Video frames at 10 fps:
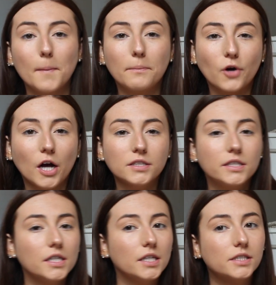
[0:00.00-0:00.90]

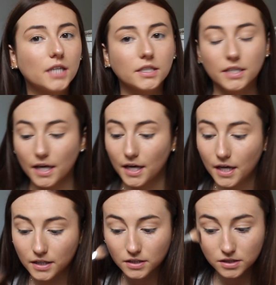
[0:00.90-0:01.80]
bronzy,
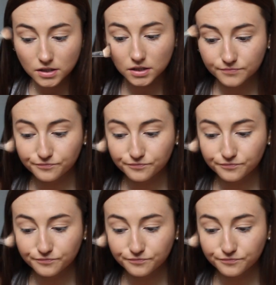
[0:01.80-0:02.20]
sun-kissed,